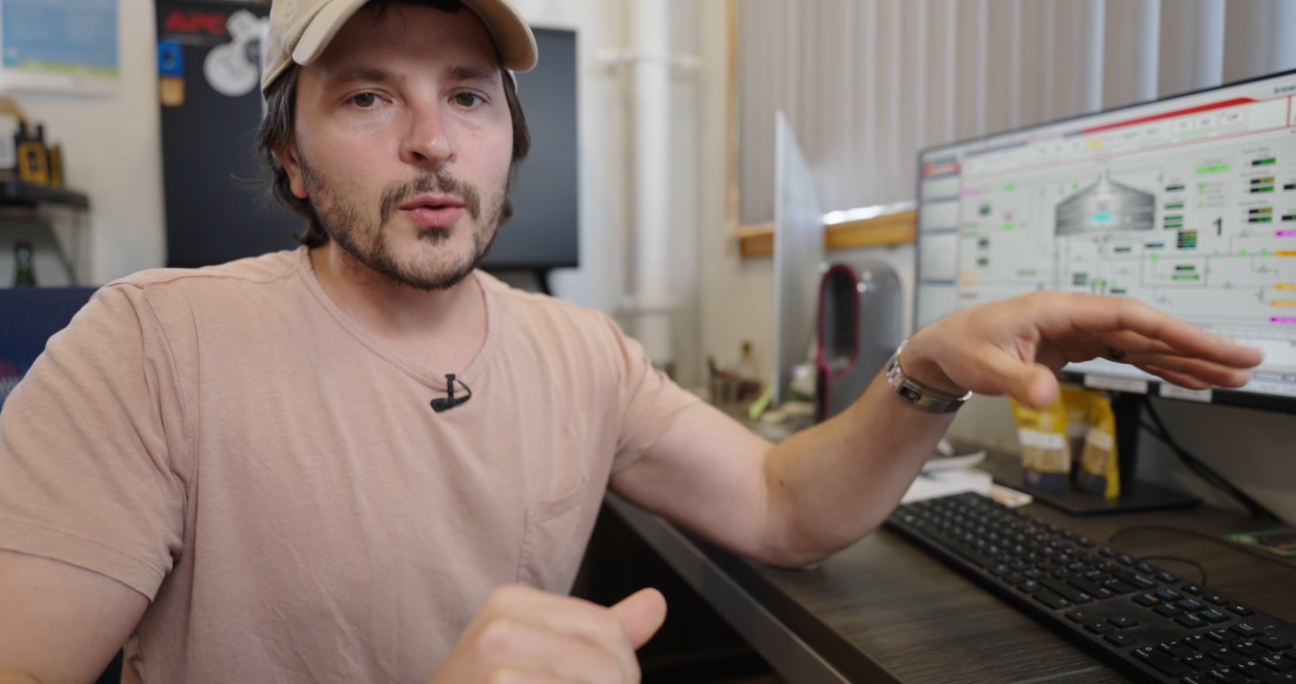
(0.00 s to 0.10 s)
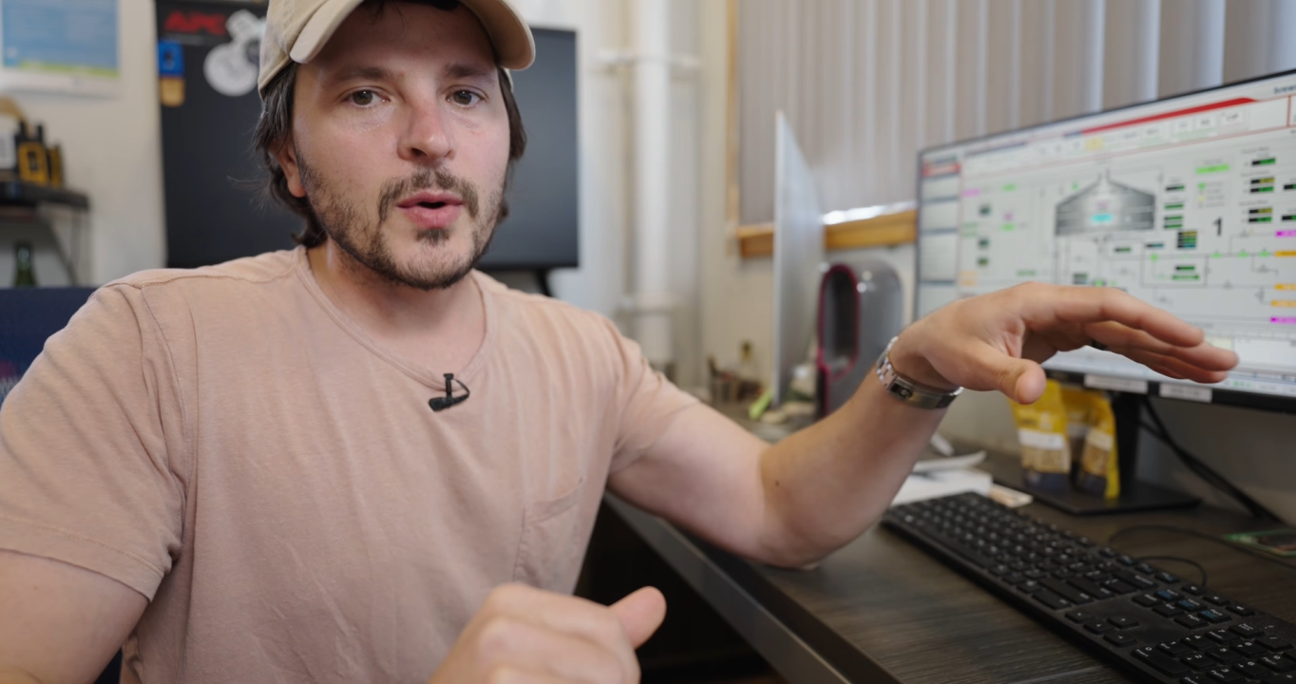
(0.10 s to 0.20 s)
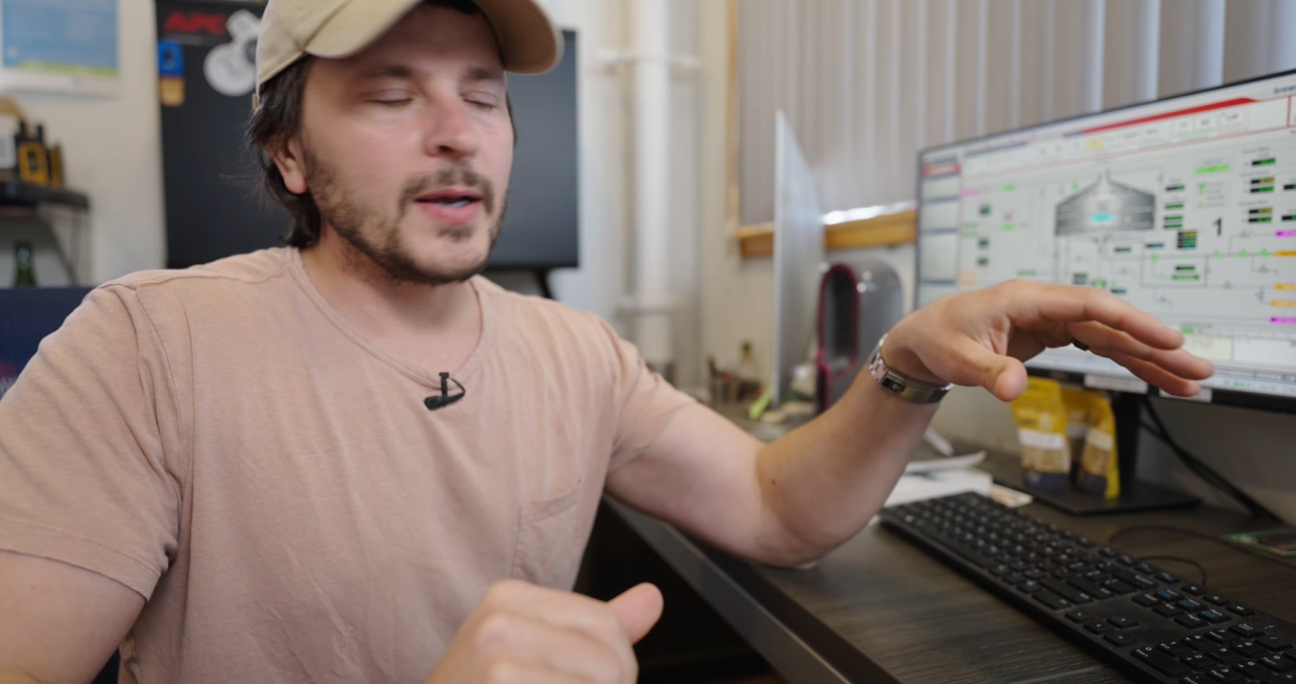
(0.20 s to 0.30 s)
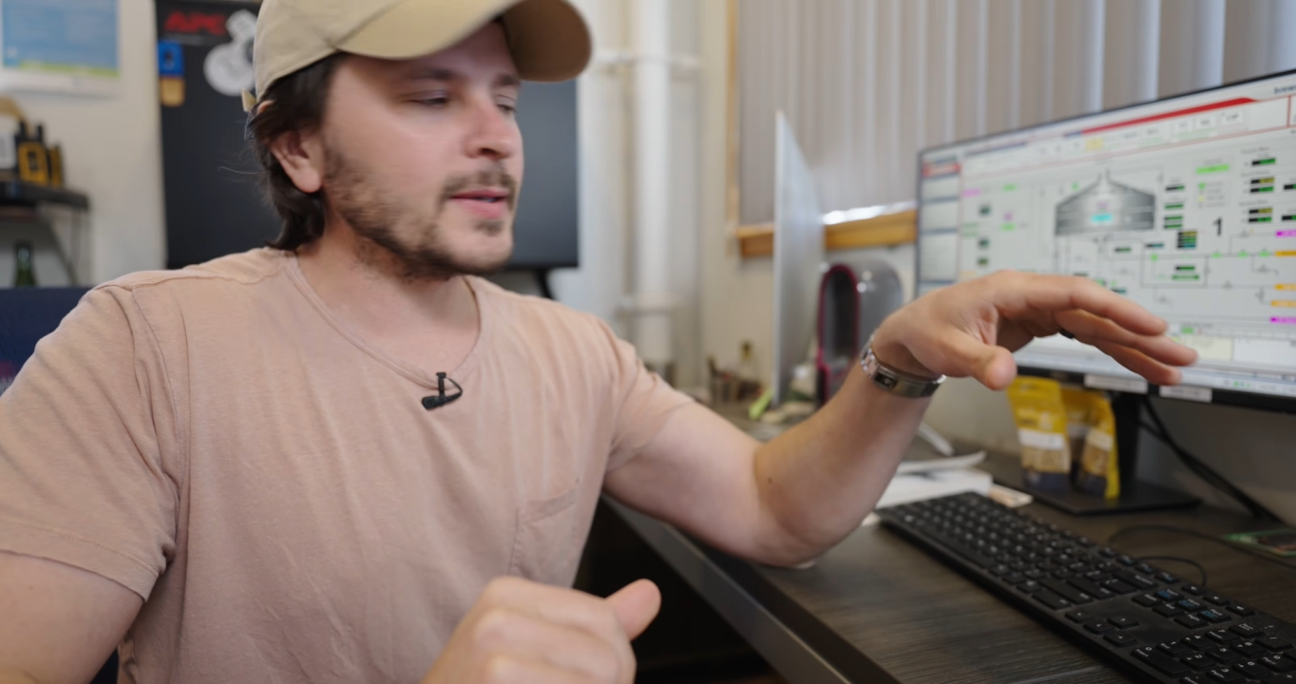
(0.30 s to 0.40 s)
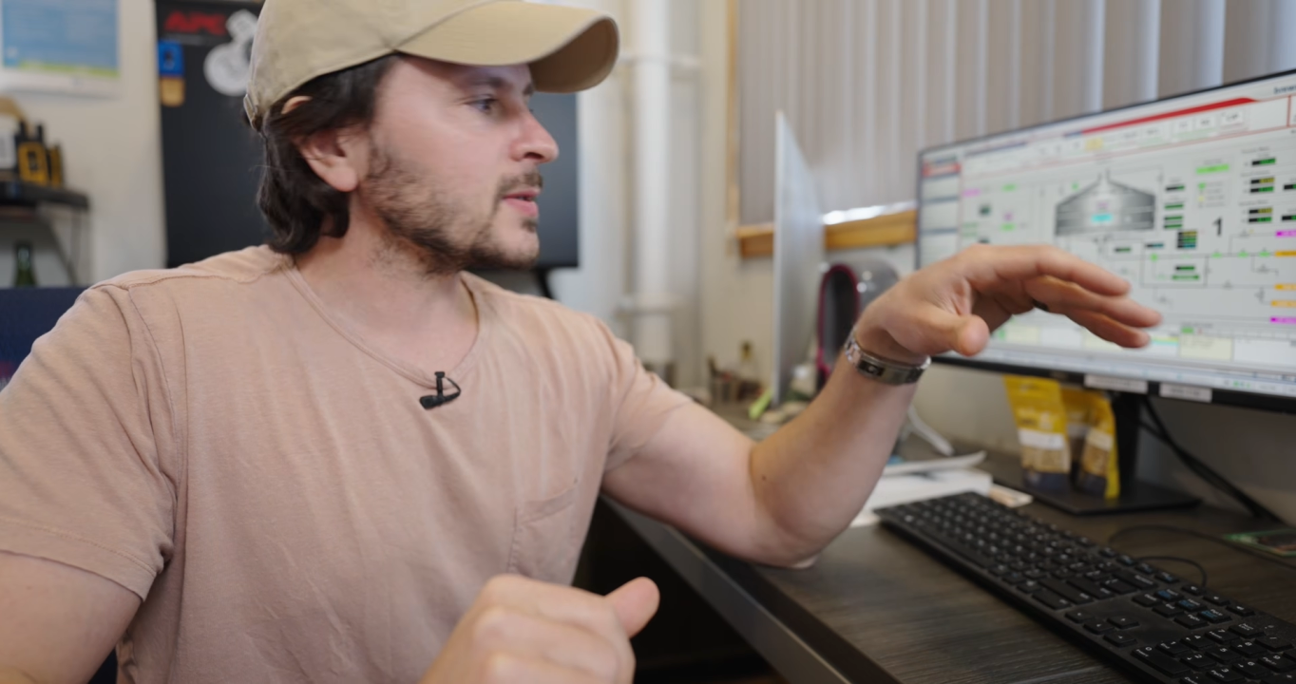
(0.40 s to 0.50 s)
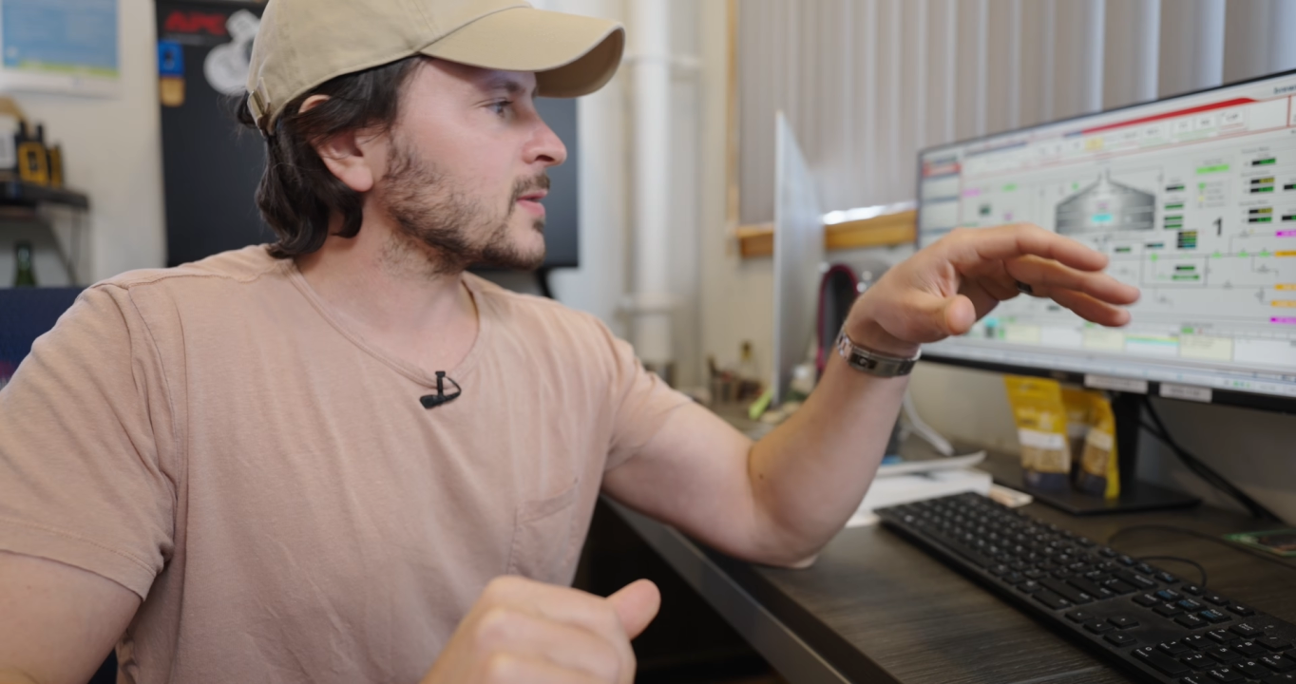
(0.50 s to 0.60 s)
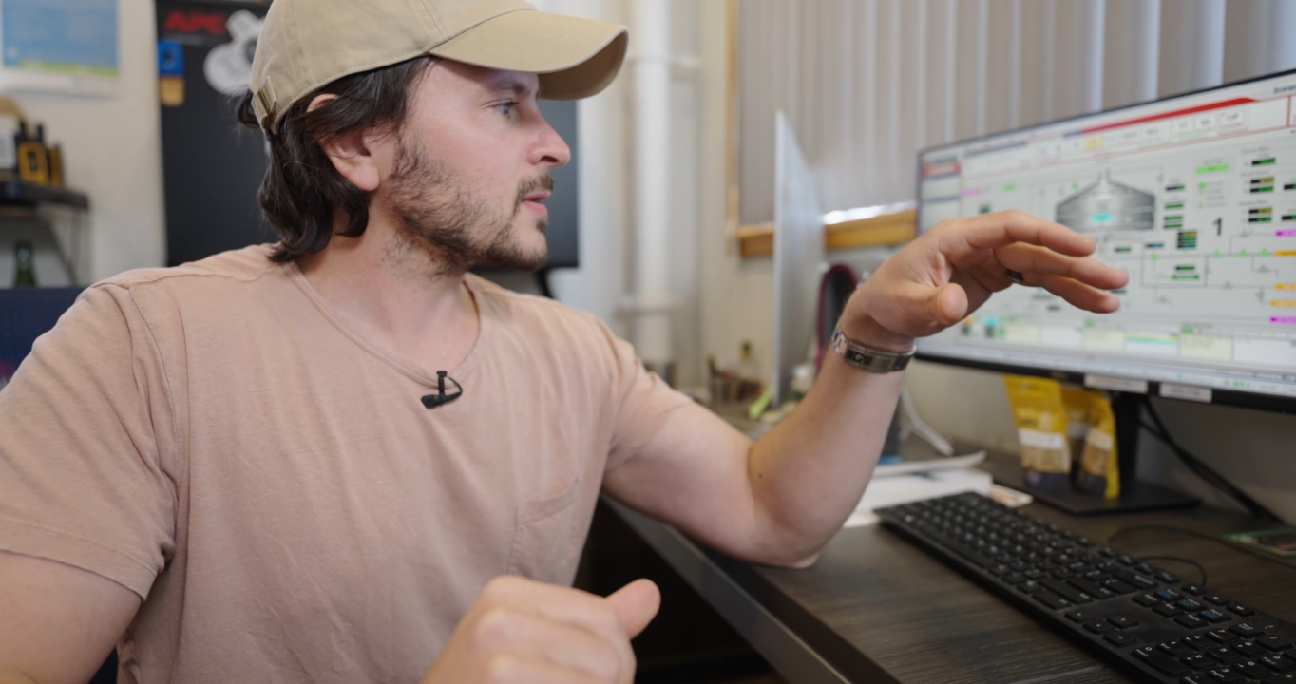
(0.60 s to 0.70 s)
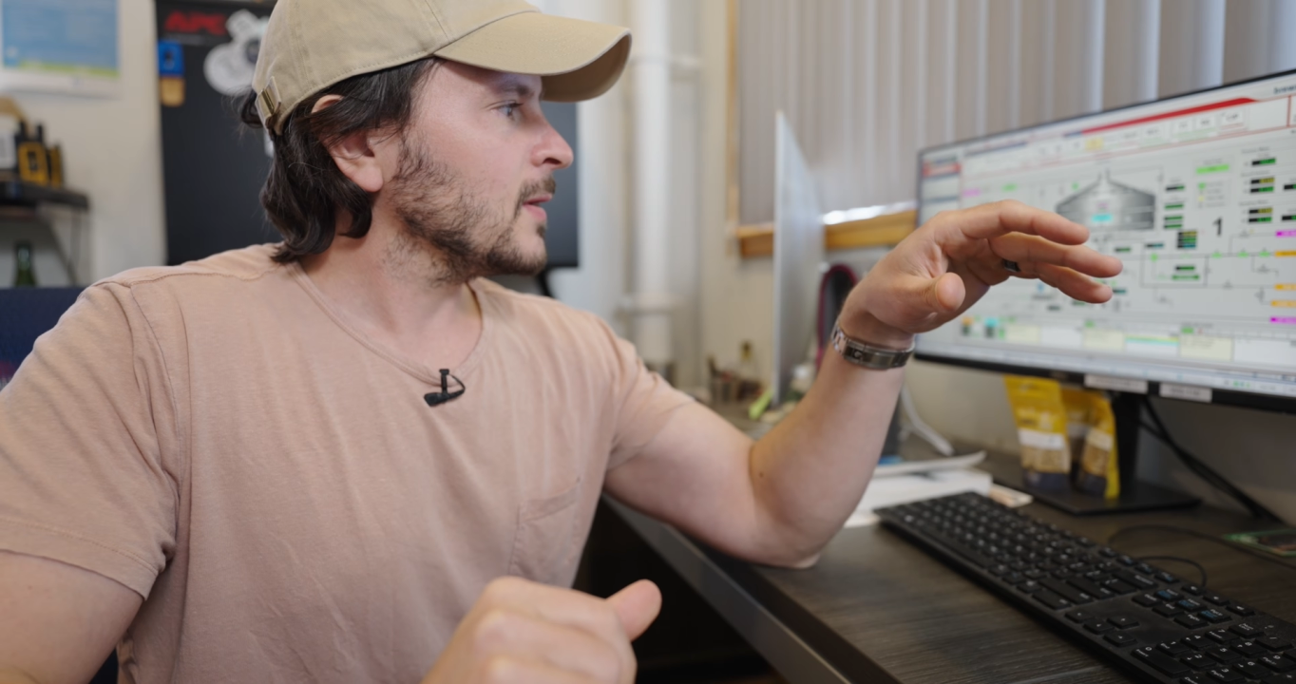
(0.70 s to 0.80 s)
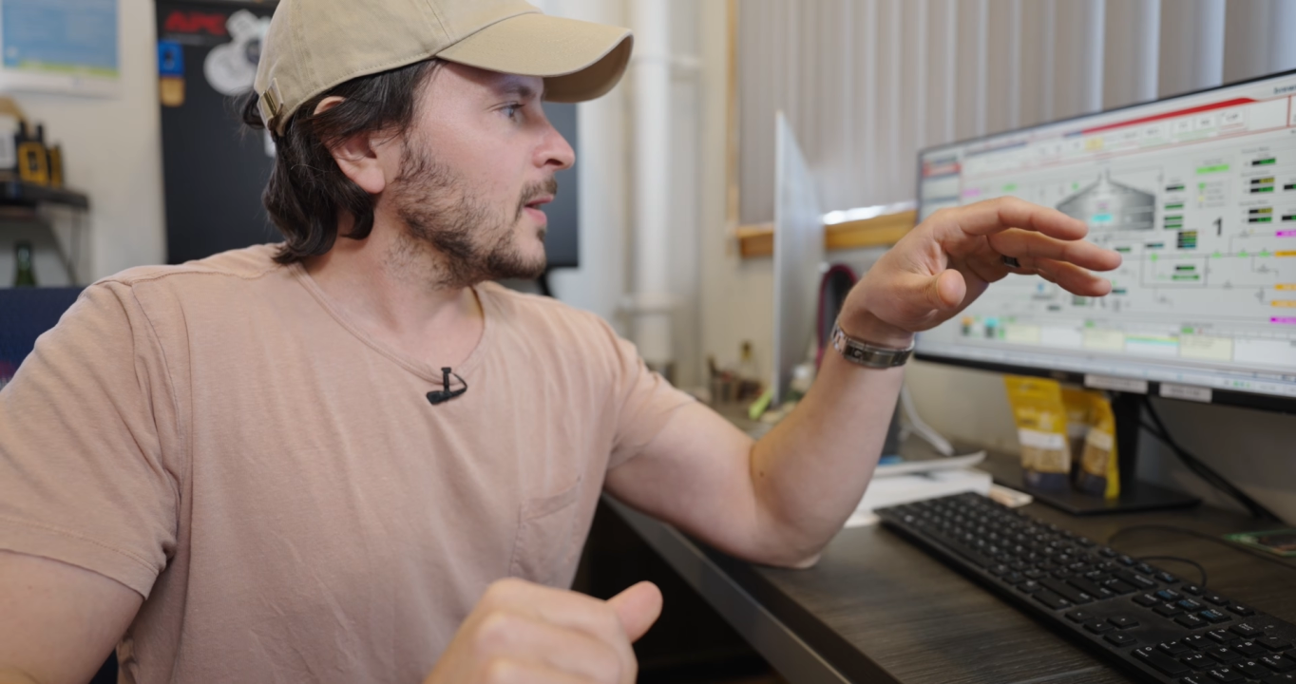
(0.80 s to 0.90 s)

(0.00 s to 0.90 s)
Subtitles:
rates,